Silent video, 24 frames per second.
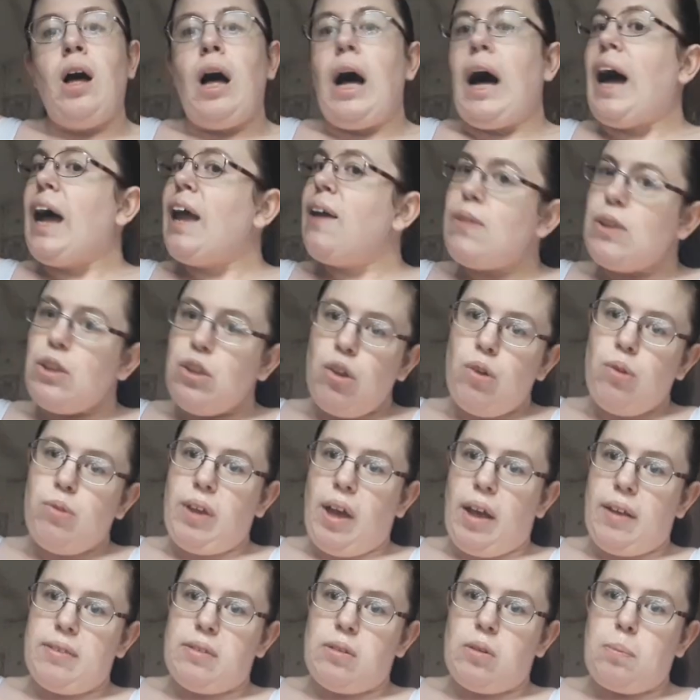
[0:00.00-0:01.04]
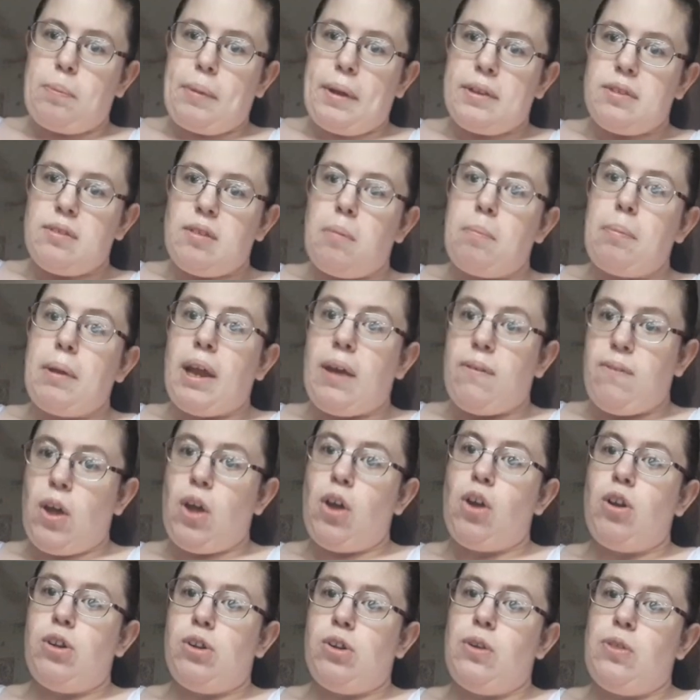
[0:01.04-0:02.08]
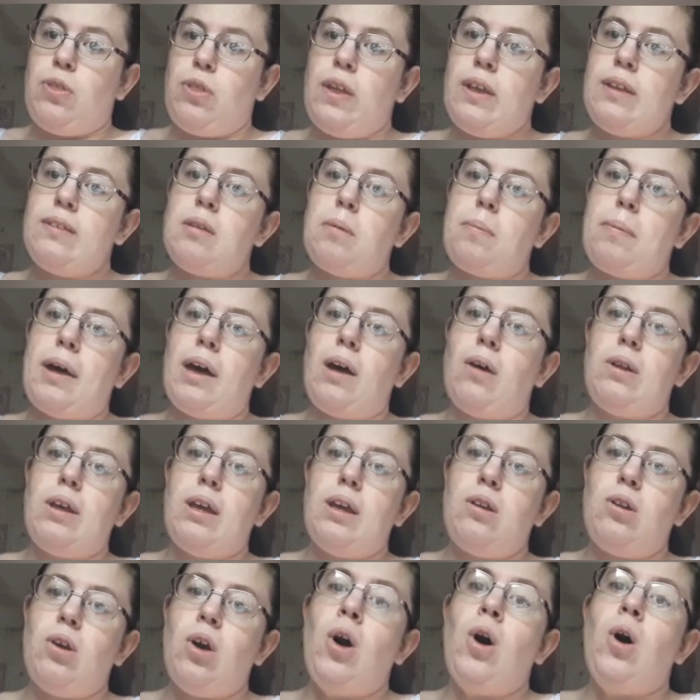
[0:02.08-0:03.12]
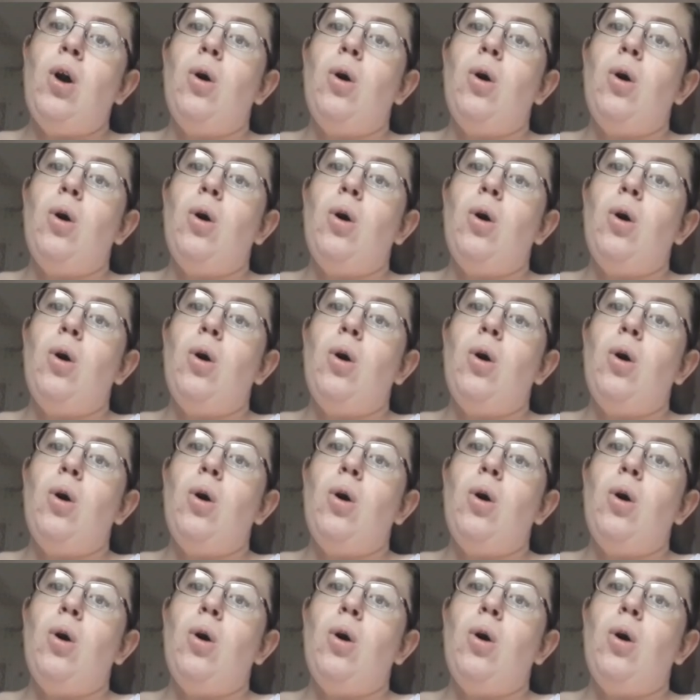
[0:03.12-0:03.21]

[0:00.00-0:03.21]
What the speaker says: I haven't used hustle butter, but I've heard good things about it,